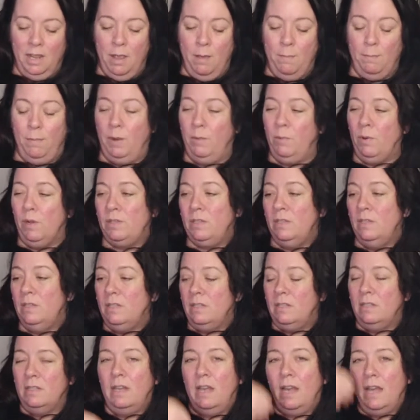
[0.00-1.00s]
but it
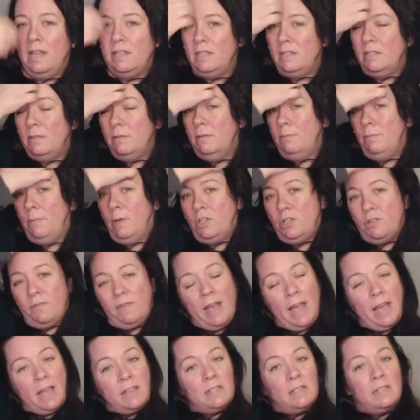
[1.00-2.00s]
wasn't as much of a
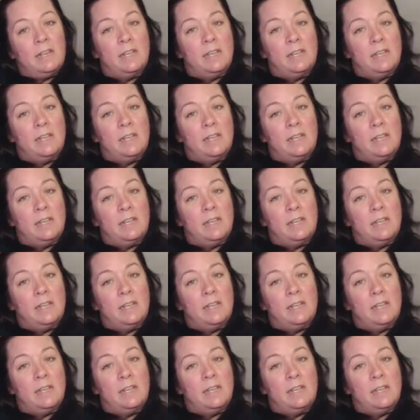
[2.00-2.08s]
hassle